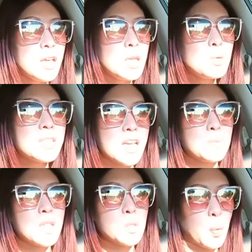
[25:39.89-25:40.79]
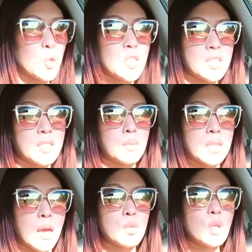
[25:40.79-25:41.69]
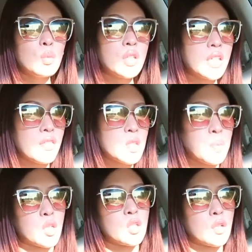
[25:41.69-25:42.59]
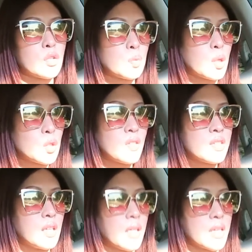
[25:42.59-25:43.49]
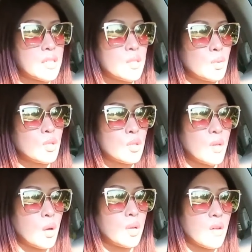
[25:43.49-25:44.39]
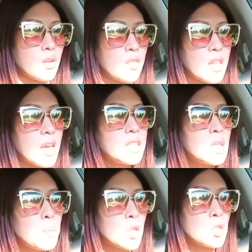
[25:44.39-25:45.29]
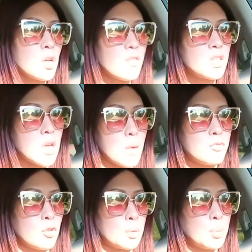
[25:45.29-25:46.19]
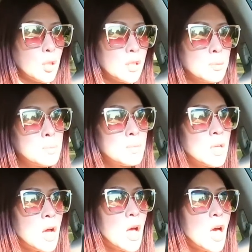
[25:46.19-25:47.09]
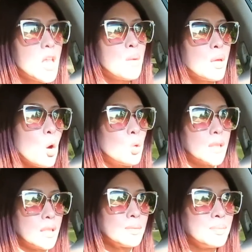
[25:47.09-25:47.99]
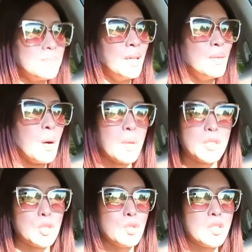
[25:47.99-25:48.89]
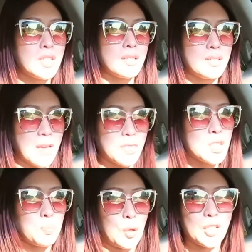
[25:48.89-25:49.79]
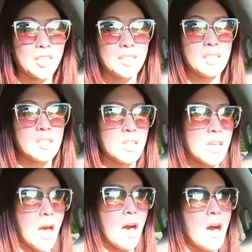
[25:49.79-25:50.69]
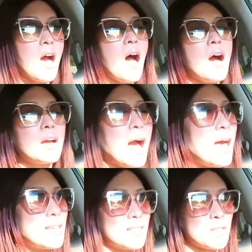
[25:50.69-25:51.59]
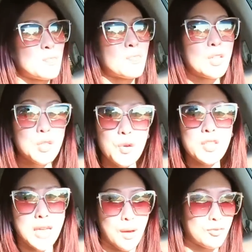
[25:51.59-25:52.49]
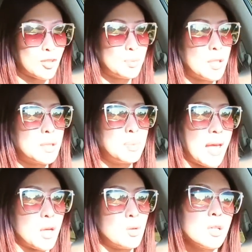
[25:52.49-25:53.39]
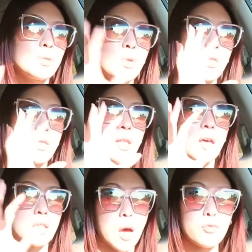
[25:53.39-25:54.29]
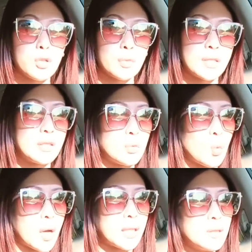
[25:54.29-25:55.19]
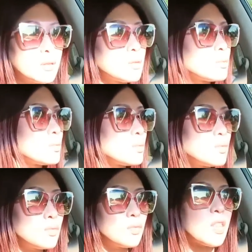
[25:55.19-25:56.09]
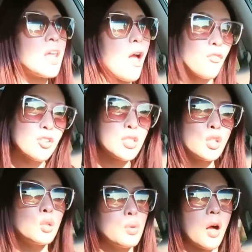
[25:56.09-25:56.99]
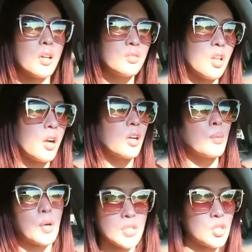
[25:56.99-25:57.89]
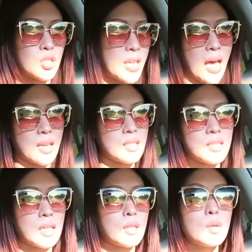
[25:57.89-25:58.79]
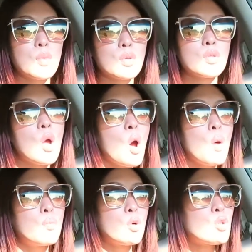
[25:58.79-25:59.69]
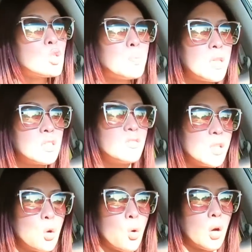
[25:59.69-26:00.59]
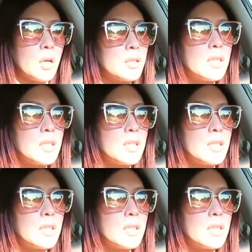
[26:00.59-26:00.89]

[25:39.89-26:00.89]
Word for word: He will text me his purchases sometimes. So I'm looking at this picture. There's a picture of sunglasses, which is okay, whatever. Then I see a picture of the Tom Ford book. And I'm like, hold on, well, did you get this book? And he's like, yeah. Guys, you know the Tom Ford book, the black one with Tom Ford written in white, that every single blogger, vlogger person just has? It's like the most bougie piece of decor.